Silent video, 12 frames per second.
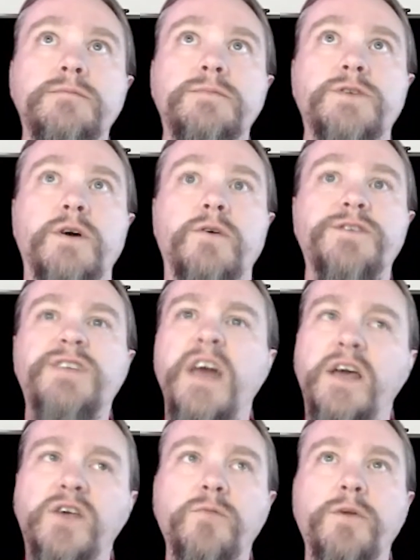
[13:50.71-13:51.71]
So it's
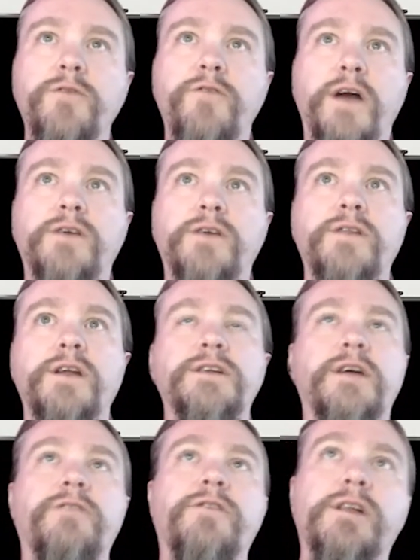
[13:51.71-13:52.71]
that human factor that it
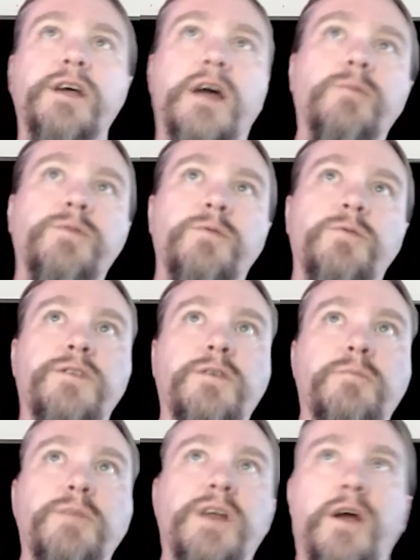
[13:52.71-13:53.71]
definitely helps with
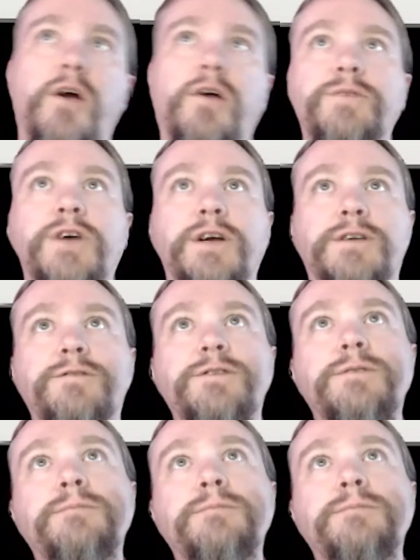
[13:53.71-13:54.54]
in meeting our objectives.